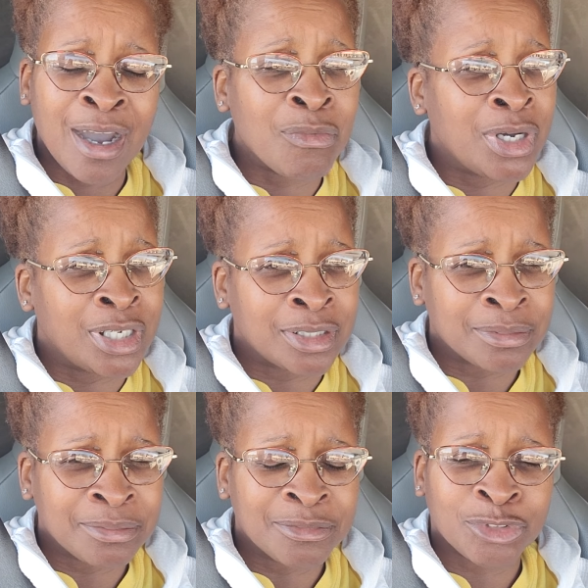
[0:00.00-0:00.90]
I
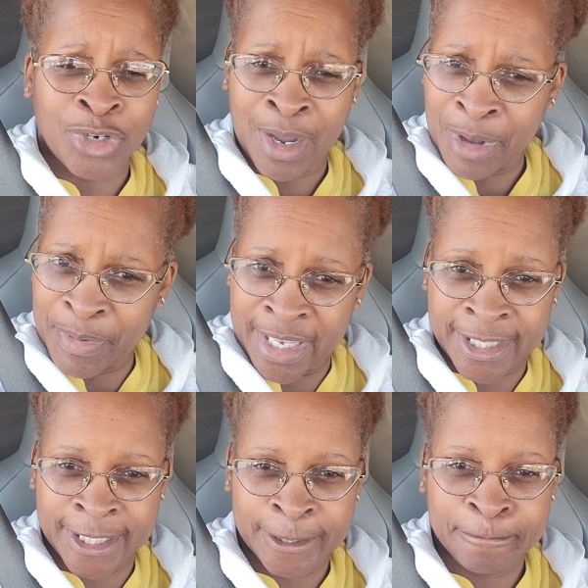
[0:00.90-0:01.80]
will try my
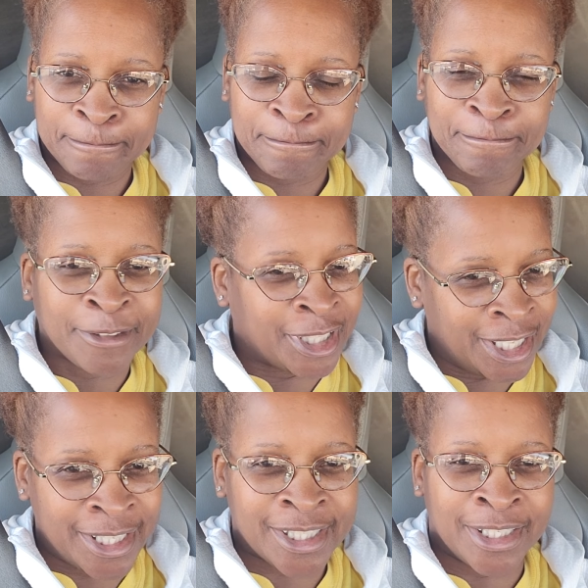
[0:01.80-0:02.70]
best to get